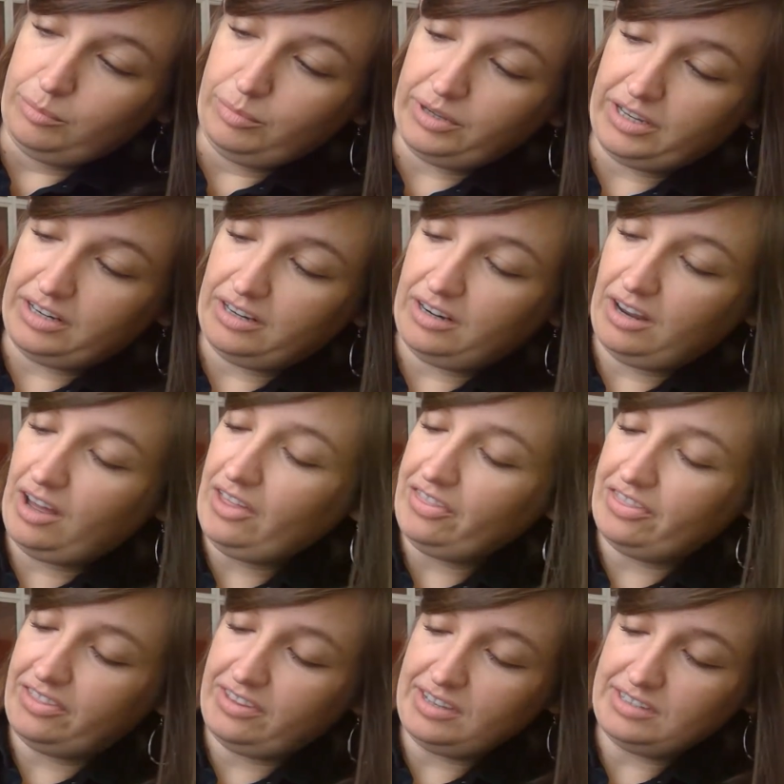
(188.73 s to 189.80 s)
but
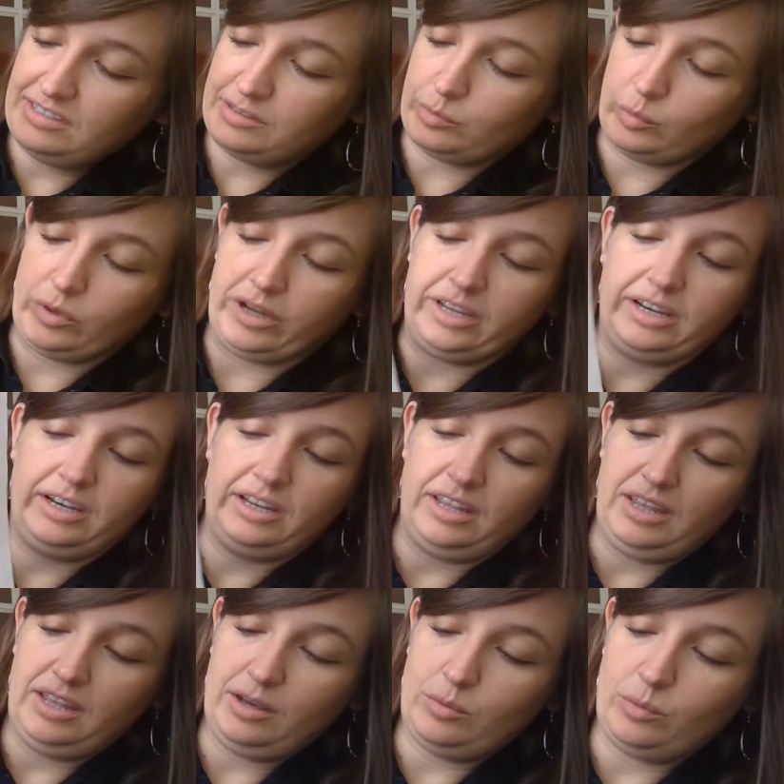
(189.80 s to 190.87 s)
not this one.
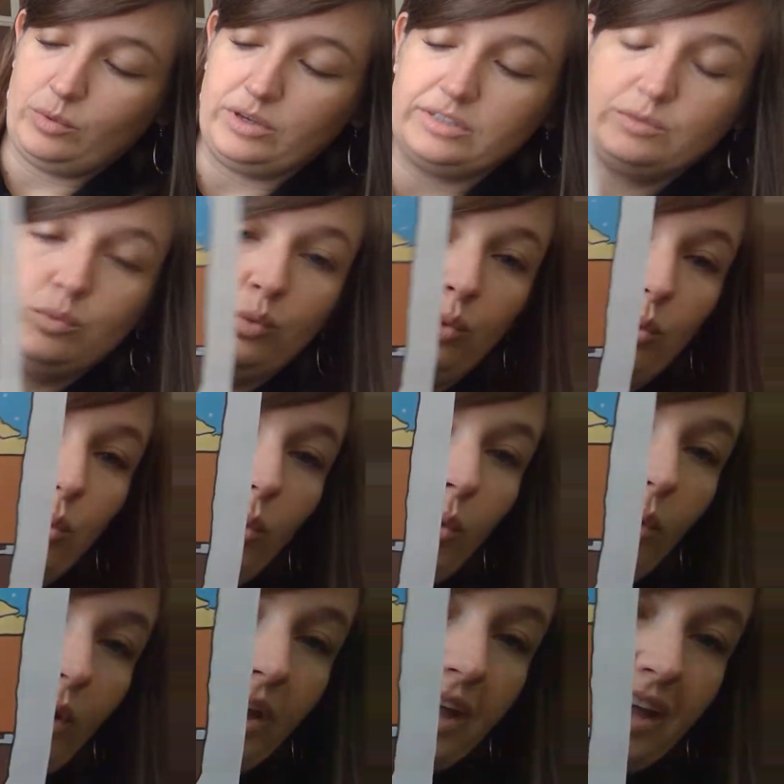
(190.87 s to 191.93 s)
It was
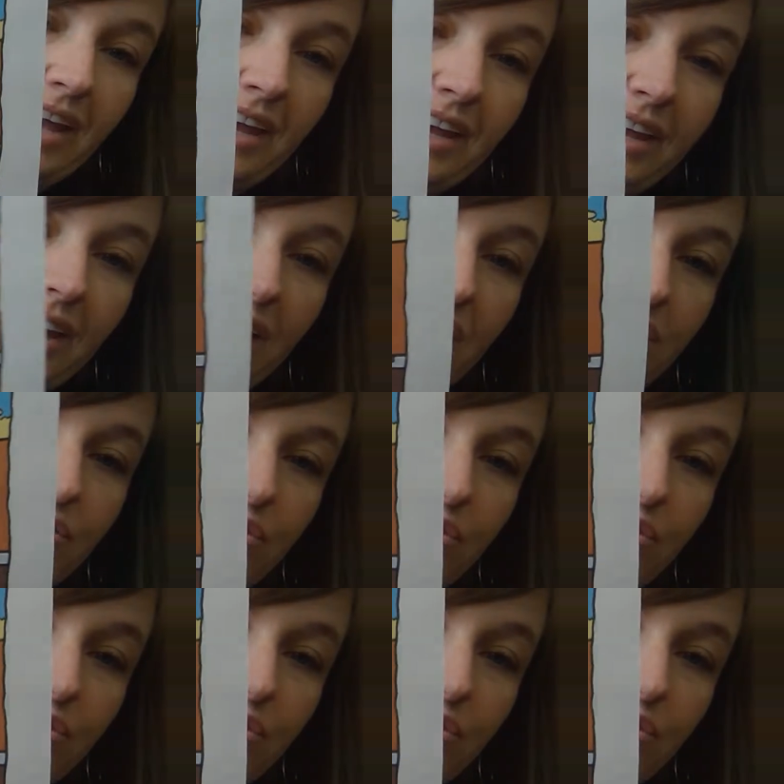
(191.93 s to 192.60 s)
way